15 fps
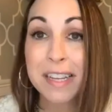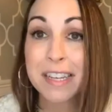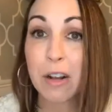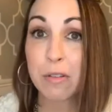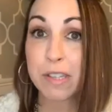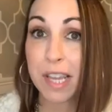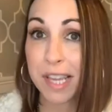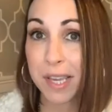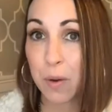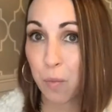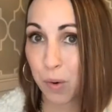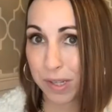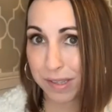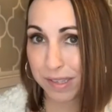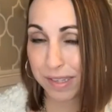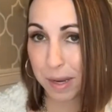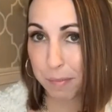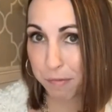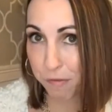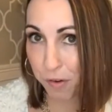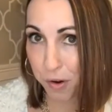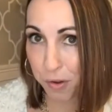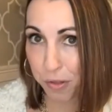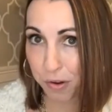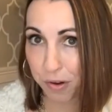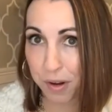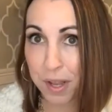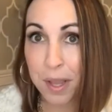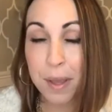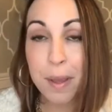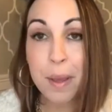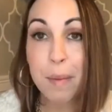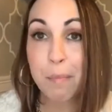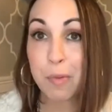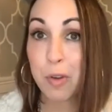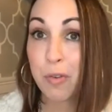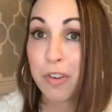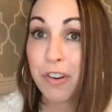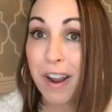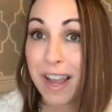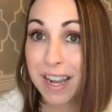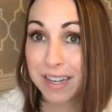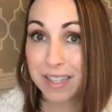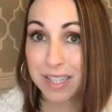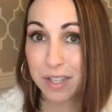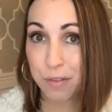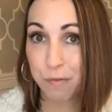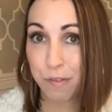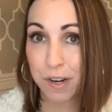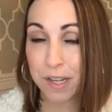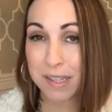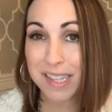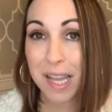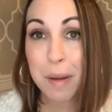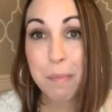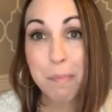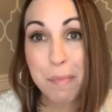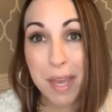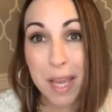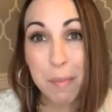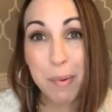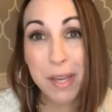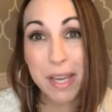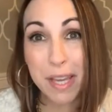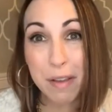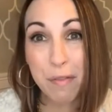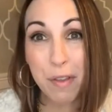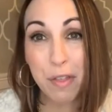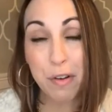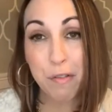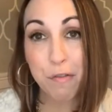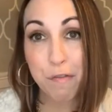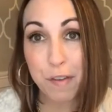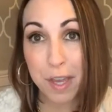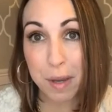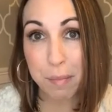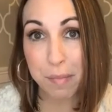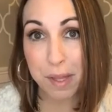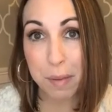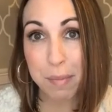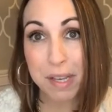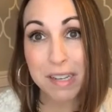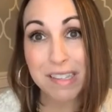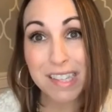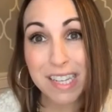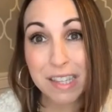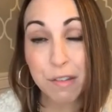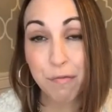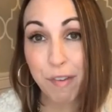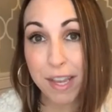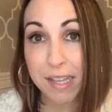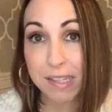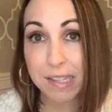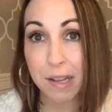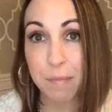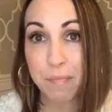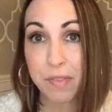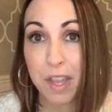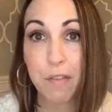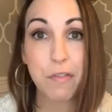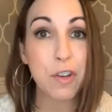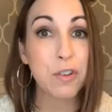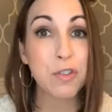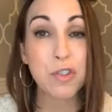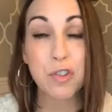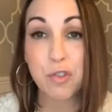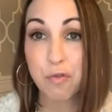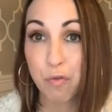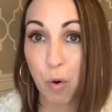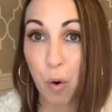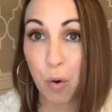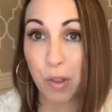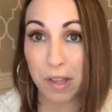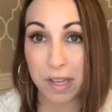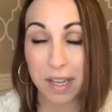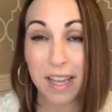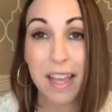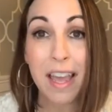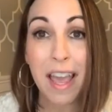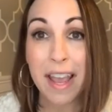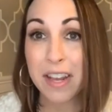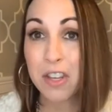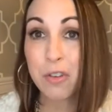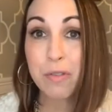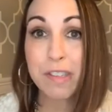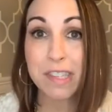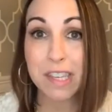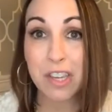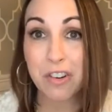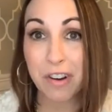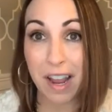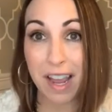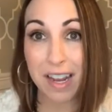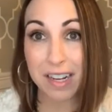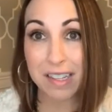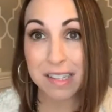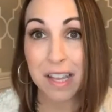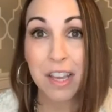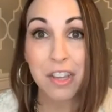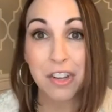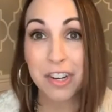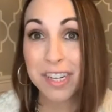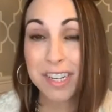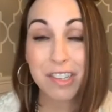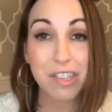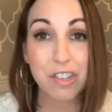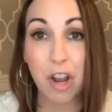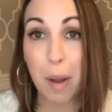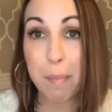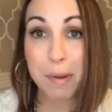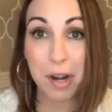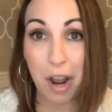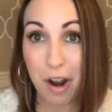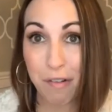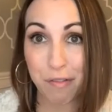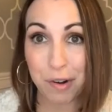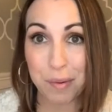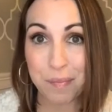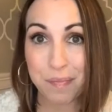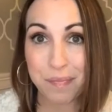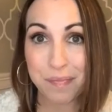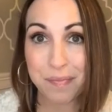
Now take it one step further. Mute your ex's friends and maybe even their family because let's face it, if you're scrolling and you see your ex, you're gonna stop and hover.